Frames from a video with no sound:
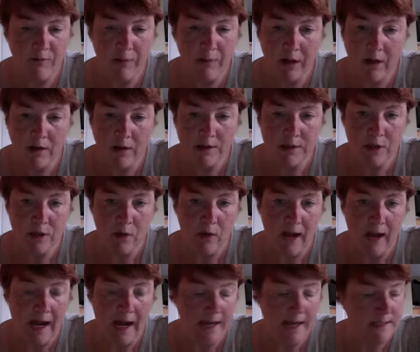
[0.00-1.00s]
but also
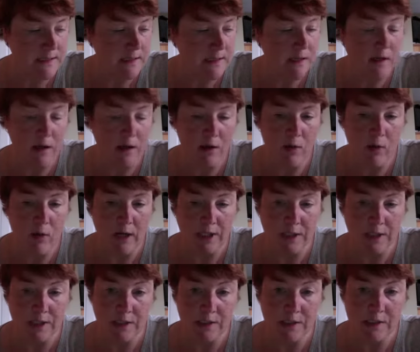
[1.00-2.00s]
asking
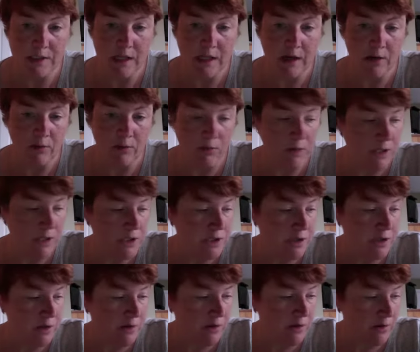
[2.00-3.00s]
questions that enrich the
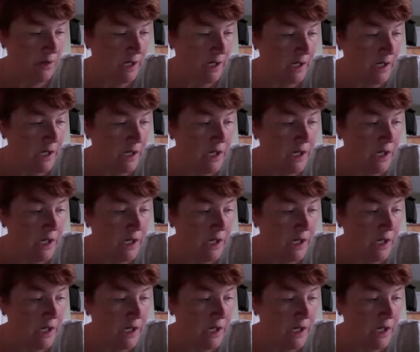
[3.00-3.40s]
learning.